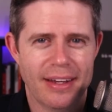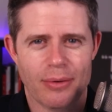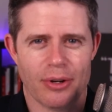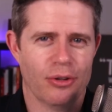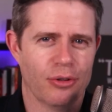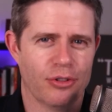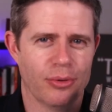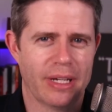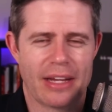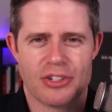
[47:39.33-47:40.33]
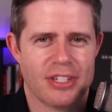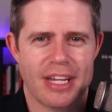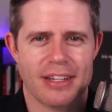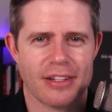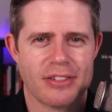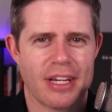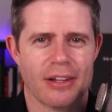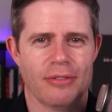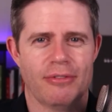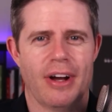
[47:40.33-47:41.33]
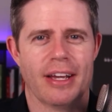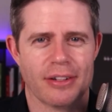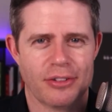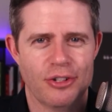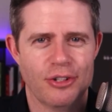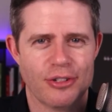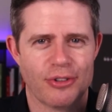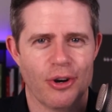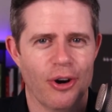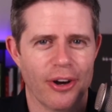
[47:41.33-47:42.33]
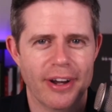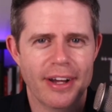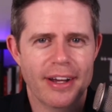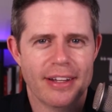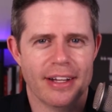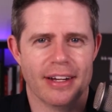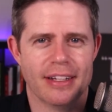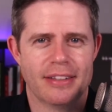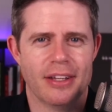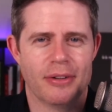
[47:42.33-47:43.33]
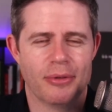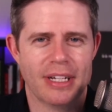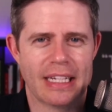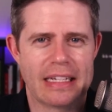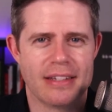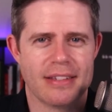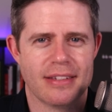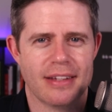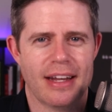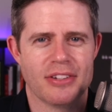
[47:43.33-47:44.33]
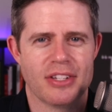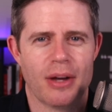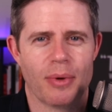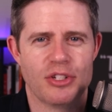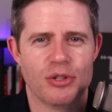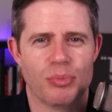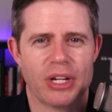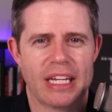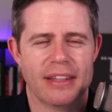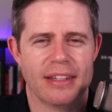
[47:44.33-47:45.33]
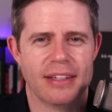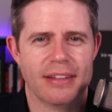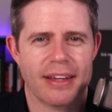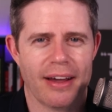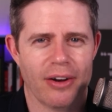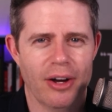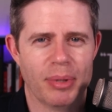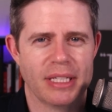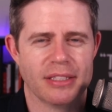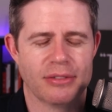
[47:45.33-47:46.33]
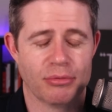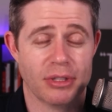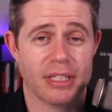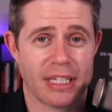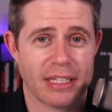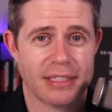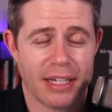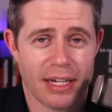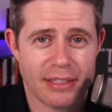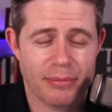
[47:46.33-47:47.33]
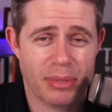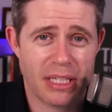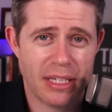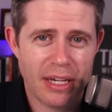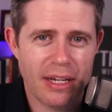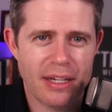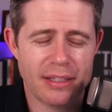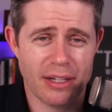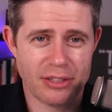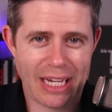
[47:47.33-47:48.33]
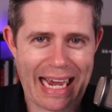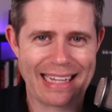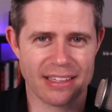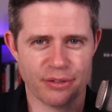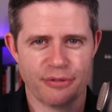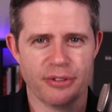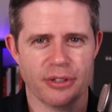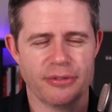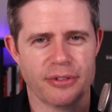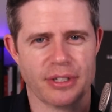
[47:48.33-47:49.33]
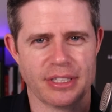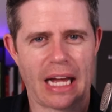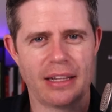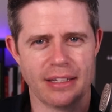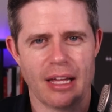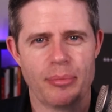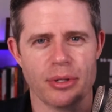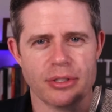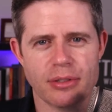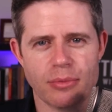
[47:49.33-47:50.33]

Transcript: what you're doing. As you said, you can see how far your shoes have gone. Like it, it really is. And as you say, once you bring in the the A I piece, it's really going to start to be you know, tailored for for exactly that person